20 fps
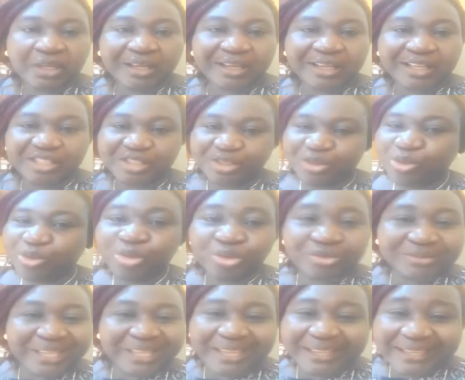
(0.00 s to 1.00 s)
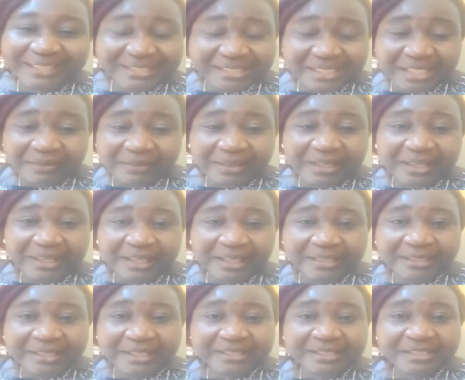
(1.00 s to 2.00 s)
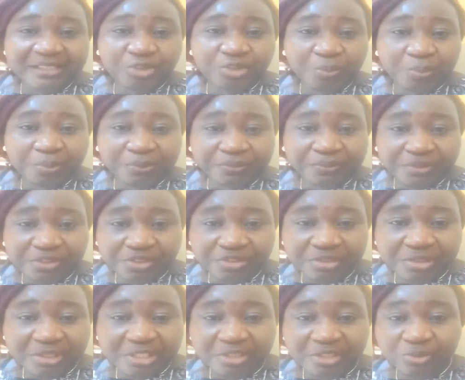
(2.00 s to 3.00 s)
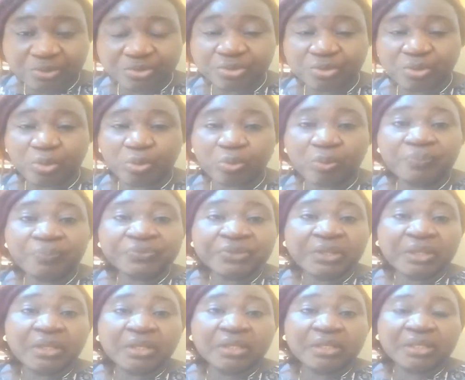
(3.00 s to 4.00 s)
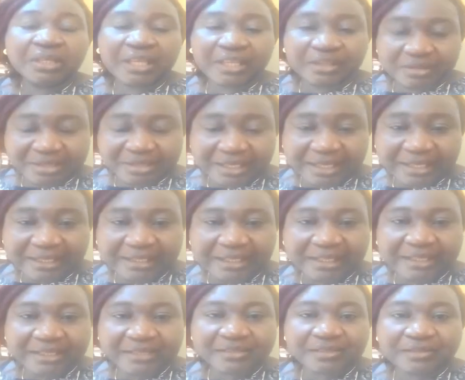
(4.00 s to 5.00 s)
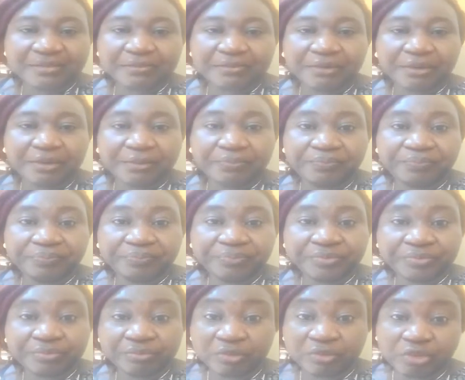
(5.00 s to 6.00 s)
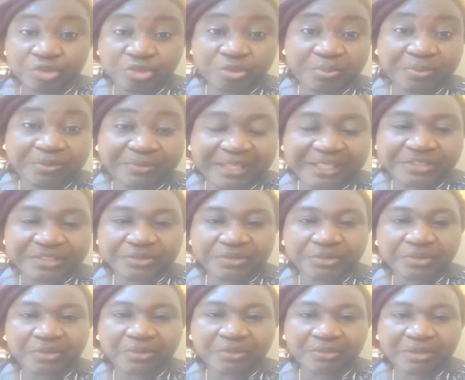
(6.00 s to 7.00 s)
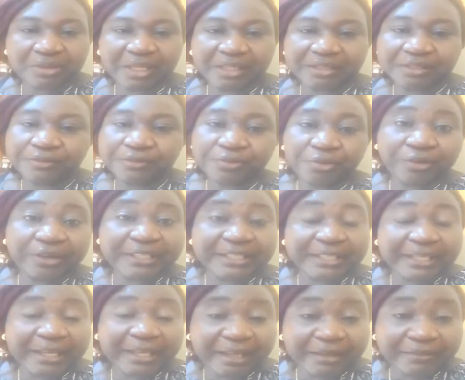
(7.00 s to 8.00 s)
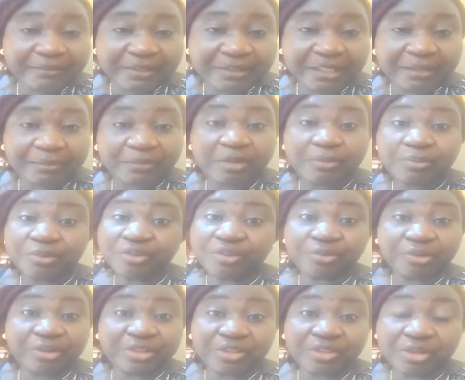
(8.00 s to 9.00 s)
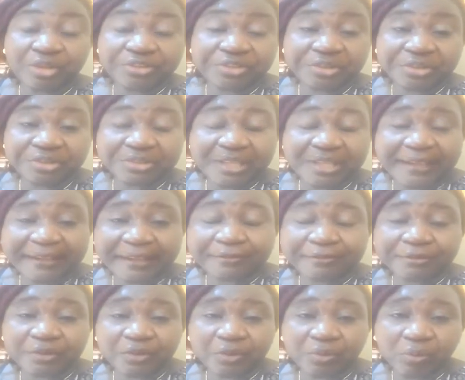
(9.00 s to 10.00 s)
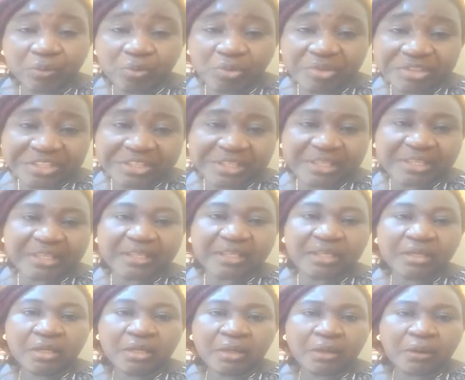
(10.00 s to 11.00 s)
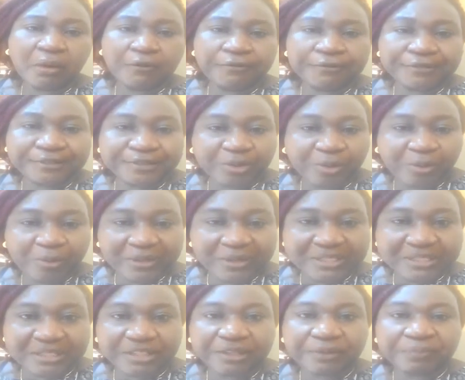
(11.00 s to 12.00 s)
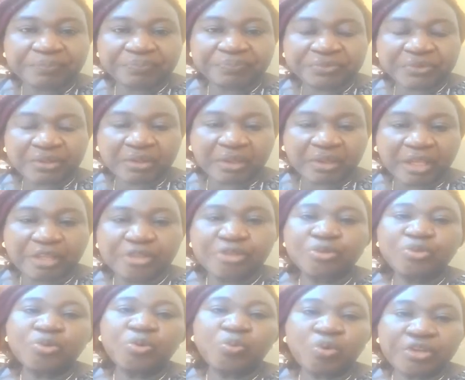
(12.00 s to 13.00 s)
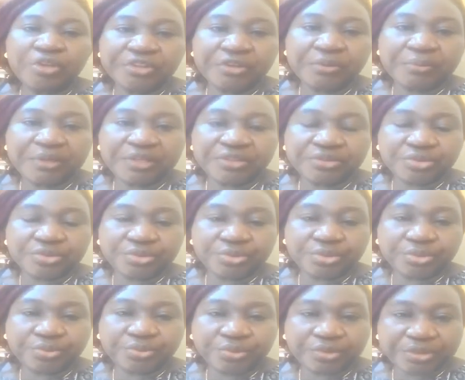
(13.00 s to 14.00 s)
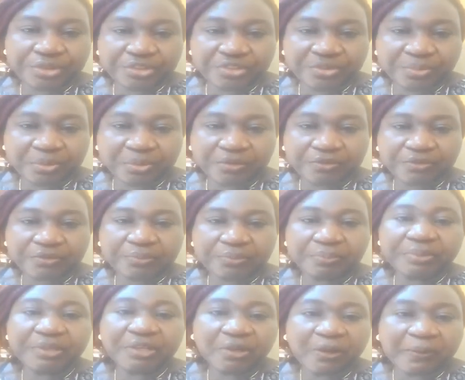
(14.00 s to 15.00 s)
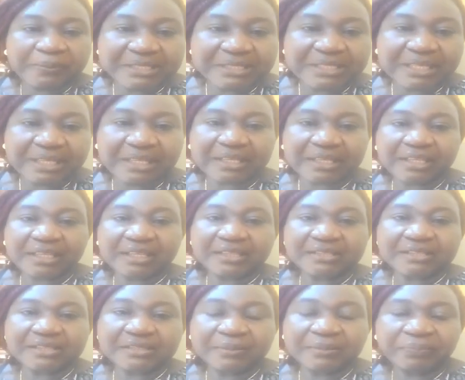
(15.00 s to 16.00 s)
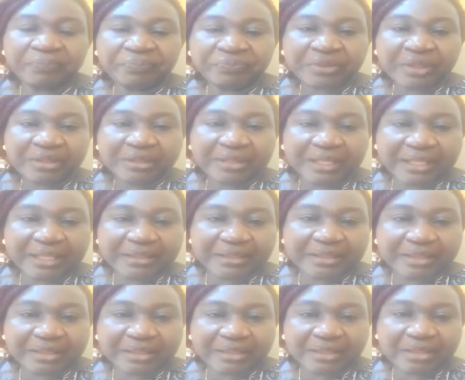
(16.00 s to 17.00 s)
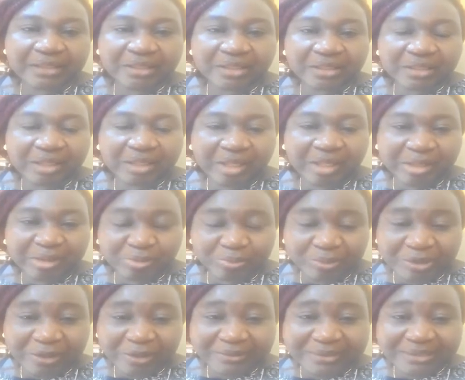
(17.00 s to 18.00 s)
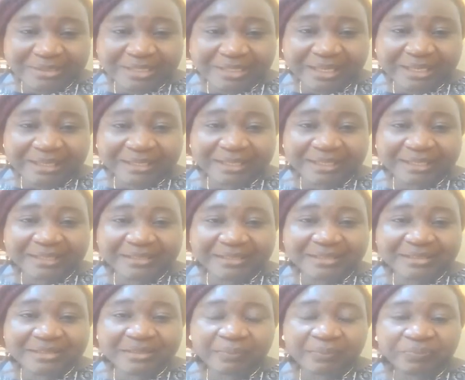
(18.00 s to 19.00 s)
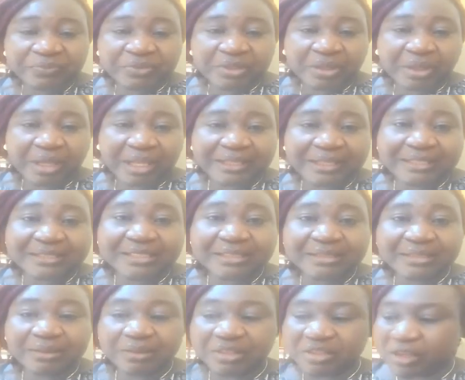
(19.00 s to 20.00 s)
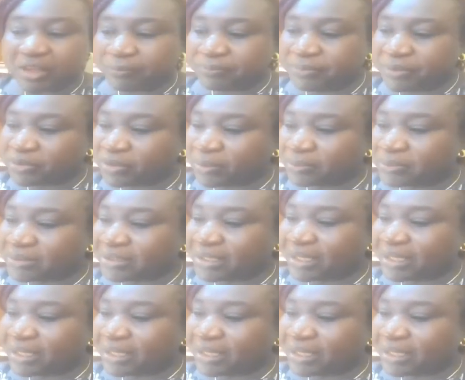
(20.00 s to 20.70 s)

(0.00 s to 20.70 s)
uh, you know, targets never end as sales professionals. So get your targets from your supervisor and if you already have them maybe you've already got your target for the whole year or for the quarter and you know what you're meant to do for this month, pick up the targets. Then uh, pick up the targets. And at the same time you have picked up the